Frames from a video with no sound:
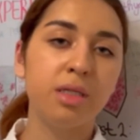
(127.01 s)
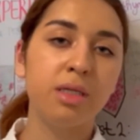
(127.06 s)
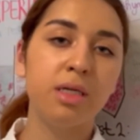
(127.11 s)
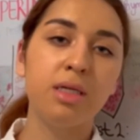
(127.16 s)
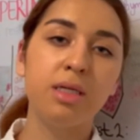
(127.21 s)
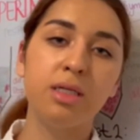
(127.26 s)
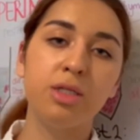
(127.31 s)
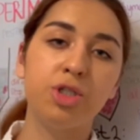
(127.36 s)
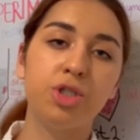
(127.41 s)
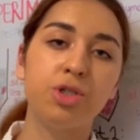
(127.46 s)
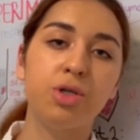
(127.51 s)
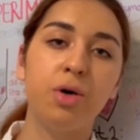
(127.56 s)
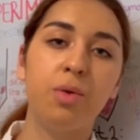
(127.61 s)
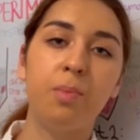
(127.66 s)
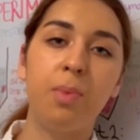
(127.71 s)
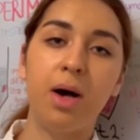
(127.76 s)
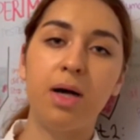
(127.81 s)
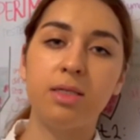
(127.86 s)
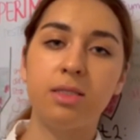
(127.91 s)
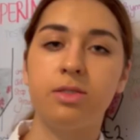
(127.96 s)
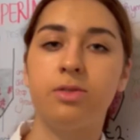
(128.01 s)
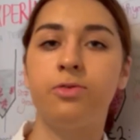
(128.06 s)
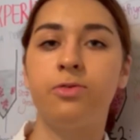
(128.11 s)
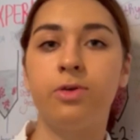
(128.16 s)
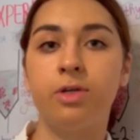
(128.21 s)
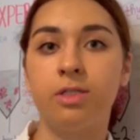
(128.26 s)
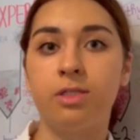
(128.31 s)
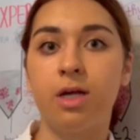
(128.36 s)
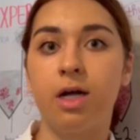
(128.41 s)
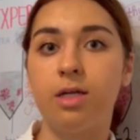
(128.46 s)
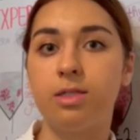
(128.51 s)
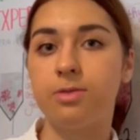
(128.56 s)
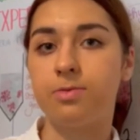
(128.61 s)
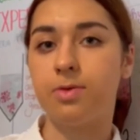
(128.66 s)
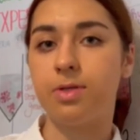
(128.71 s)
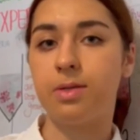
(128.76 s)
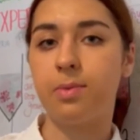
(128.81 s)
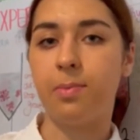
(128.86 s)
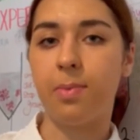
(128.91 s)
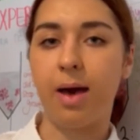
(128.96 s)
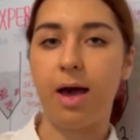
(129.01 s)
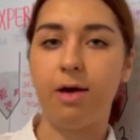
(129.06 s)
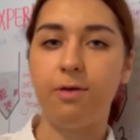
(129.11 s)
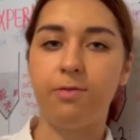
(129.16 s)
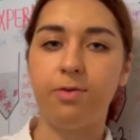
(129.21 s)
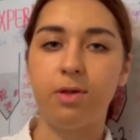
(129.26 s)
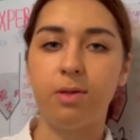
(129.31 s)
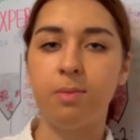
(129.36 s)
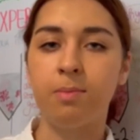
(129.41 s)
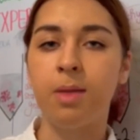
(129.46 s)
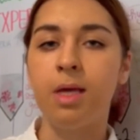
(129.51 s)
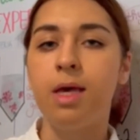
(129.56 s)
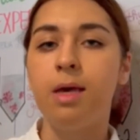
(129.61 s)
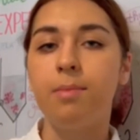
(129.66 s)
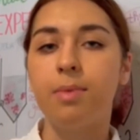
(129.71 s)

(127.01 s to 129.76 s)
didn't show positive results with the biofilm.